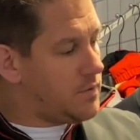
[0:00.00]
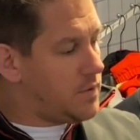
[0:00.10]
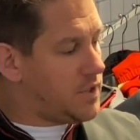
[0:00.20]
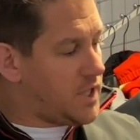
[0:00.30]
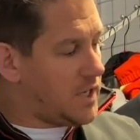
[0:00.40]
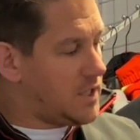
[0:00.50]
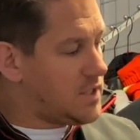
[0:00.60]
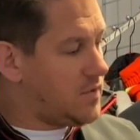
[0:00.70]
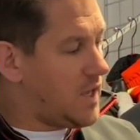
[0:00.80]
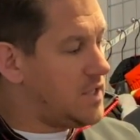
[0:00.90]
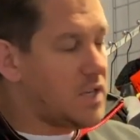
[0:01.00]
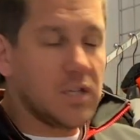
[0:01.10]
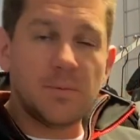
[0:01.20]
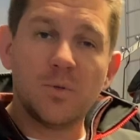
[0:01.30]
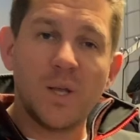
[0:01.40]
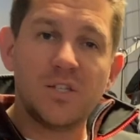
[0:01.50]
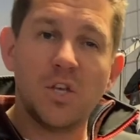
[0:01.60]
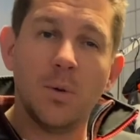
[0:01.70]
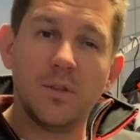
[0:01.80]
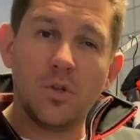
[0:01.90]
thickness of these goes between
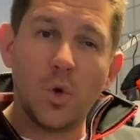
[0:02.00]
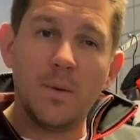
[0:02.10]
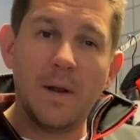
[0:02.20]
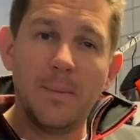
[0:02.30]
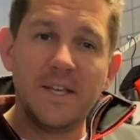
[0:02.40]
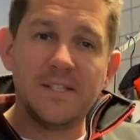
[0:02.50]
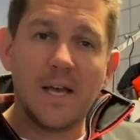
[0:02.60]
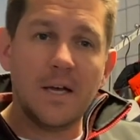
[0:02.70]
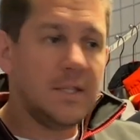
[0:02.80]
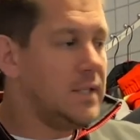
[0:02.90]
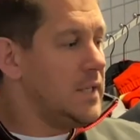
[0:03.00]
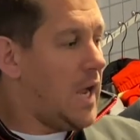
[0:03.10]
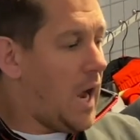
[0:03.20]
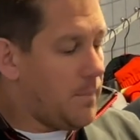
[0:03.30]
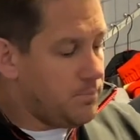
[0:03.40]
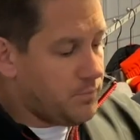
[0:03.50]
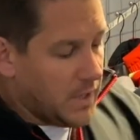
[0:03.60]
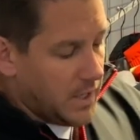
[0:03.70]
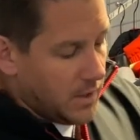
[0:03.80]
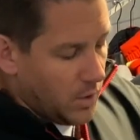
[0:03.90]
2 and 3 millimetre,
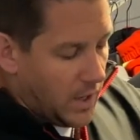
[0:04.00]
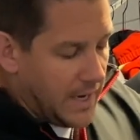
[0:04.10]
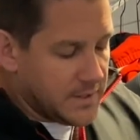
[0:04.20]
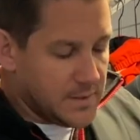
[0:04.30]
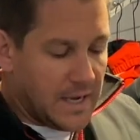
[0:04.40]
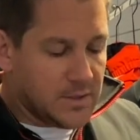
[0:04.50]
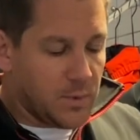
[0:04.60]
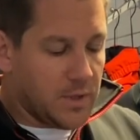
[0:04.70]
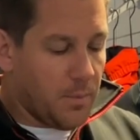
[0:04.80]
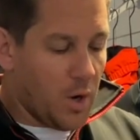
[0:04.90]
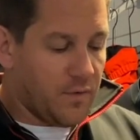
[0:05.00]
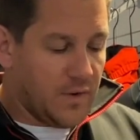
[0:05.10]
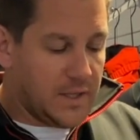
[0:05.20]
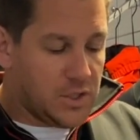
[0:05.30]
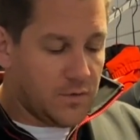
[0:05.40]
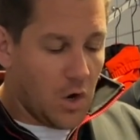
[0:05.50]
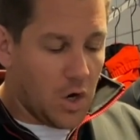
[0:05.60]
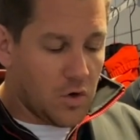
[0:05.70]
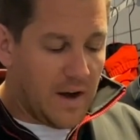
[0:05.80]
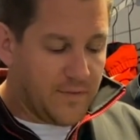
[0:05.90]
but as with the Microfleece, you've got
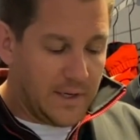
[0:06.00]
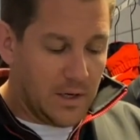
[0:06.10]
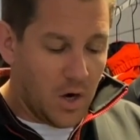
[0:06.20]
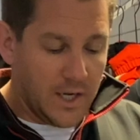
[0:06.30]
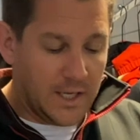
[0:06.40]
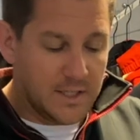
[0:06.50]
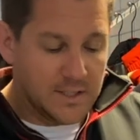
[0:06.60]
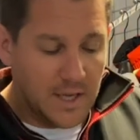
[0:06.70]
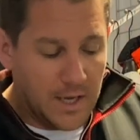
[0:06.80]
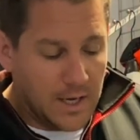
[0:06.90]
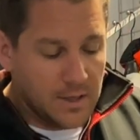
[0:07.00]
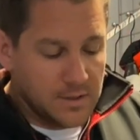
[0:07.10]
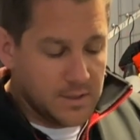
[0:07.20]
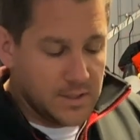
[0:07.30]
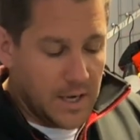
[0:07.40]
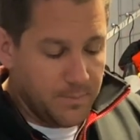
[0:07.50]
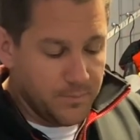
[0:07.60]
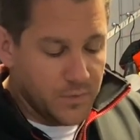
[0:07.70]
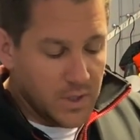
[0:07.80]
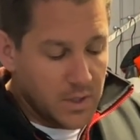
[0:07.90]
a graphene lining in here. It's
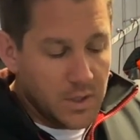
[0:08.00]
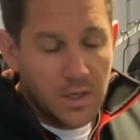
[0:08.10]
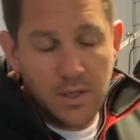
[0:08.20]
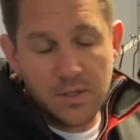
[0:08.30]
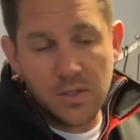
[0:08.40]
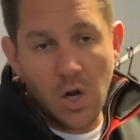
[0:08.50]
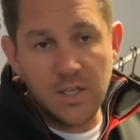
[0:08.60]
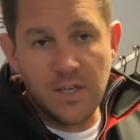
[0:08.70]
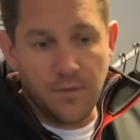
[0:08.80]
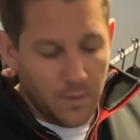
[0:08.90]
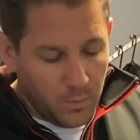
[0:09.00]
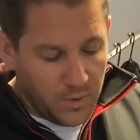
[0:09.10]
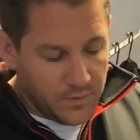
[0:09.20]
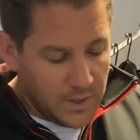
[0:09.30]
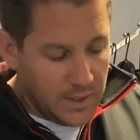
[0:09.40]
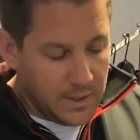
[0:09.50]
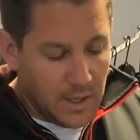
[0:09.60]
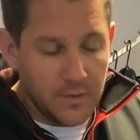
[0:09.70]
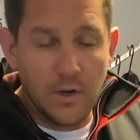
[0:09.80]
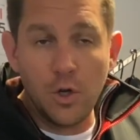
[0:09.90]
slightly different with the
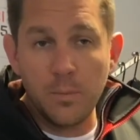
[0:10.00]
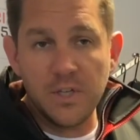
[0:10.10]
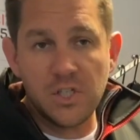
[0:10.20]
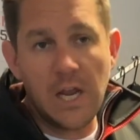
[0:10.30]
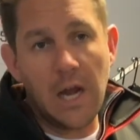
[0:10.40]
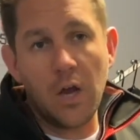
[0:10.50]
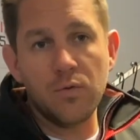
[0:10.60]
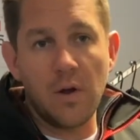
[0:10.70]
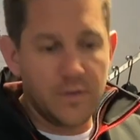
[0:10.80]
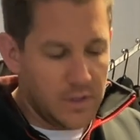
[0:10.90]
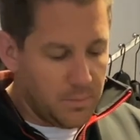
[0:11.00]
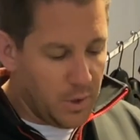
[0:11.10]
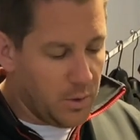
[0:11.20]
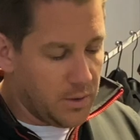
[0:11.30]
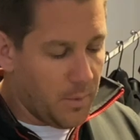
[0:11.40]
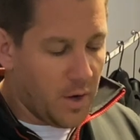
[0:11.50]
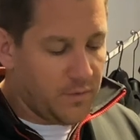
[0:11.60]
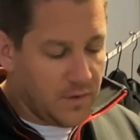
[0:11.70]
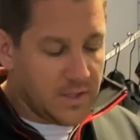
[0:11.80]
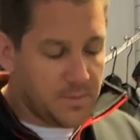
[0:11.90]
kind of a luminous yellow rather than the blue of the
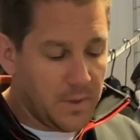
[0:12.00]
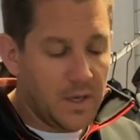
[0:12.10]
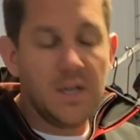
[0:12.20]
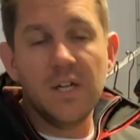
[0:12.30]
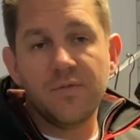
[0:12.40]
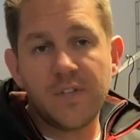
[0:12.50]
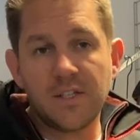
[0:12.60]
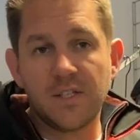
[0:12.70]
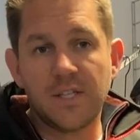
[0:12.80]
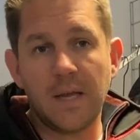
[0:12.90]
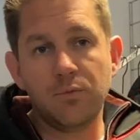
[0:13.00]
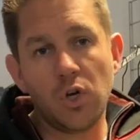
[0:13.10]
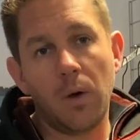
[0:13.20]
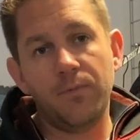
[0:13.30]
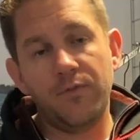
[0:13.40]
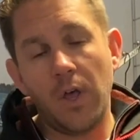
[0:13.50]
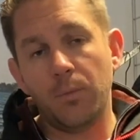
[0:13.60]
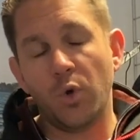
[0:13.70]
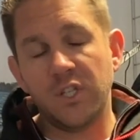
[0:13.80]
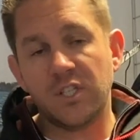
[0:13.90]
Microfleece, but does the same job.
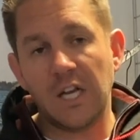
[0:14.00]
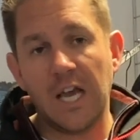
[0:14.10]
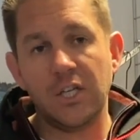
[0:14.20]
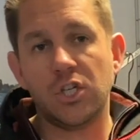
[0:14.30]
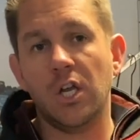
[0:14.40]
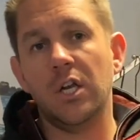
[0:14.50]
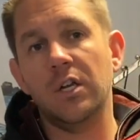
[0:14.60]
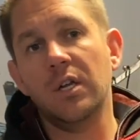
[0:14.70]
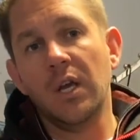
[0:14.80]
Thermal insulation,